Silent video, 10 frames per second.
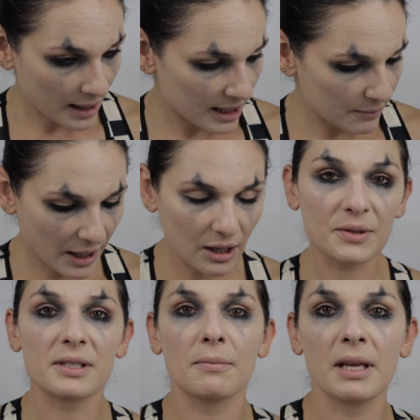I need my
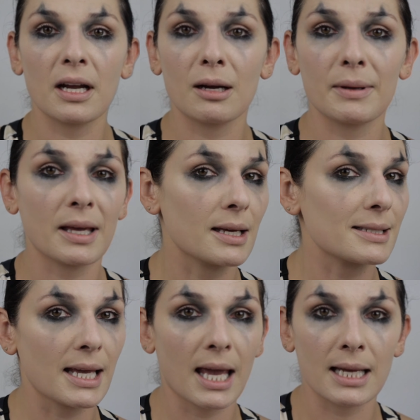close-up mirror
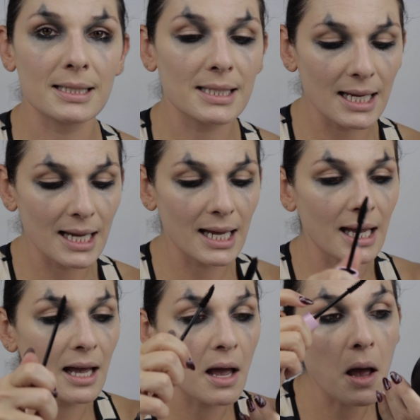because I can't
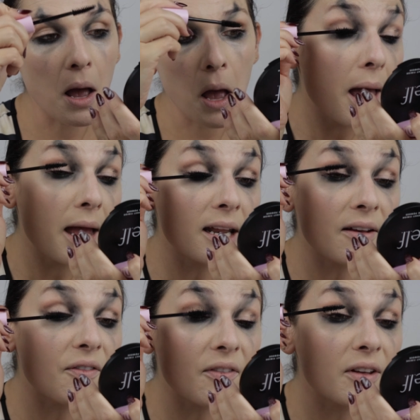see. And
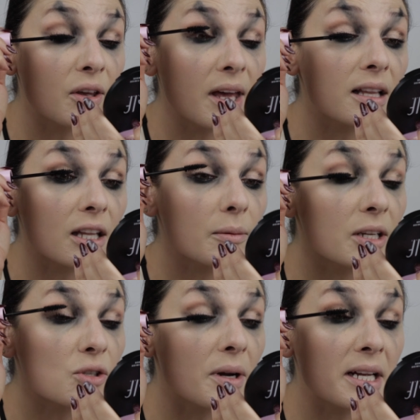if you get a little bit
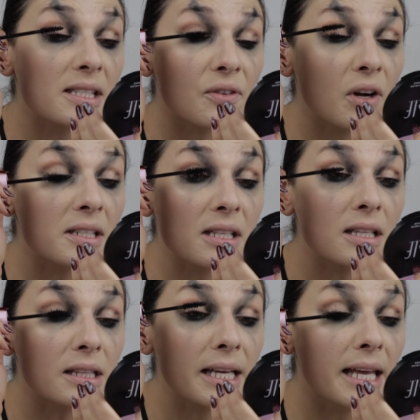of transfer onto the
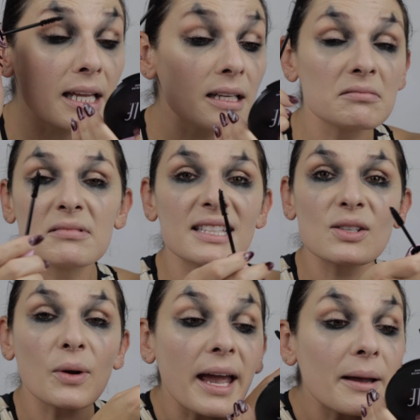lid, that's
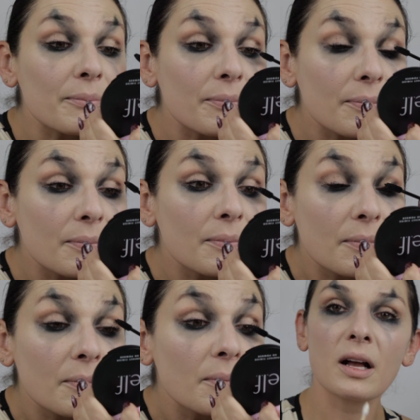okay.
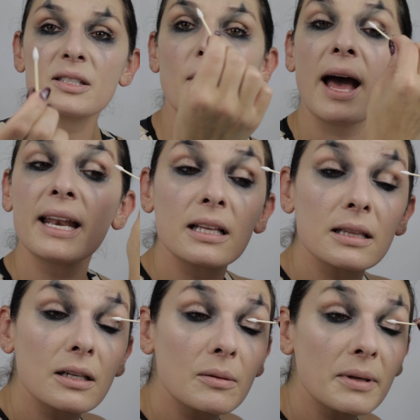Also adding a
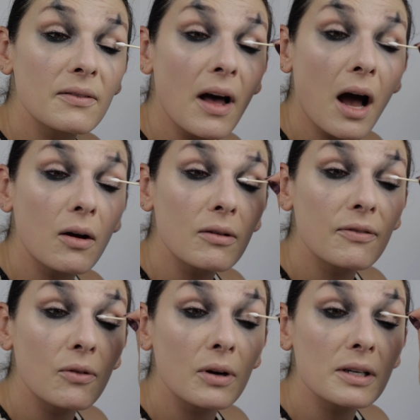little bit of
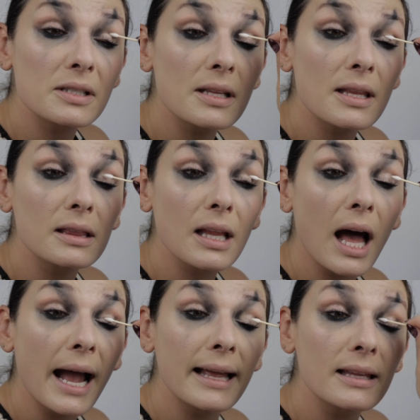Aquaphor to the
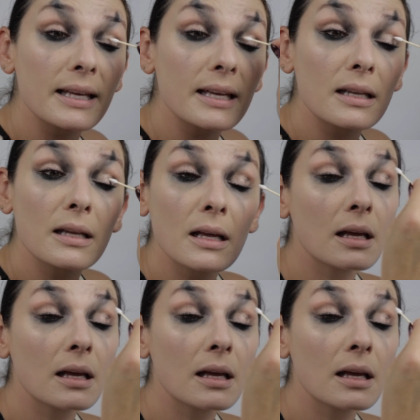eyelid.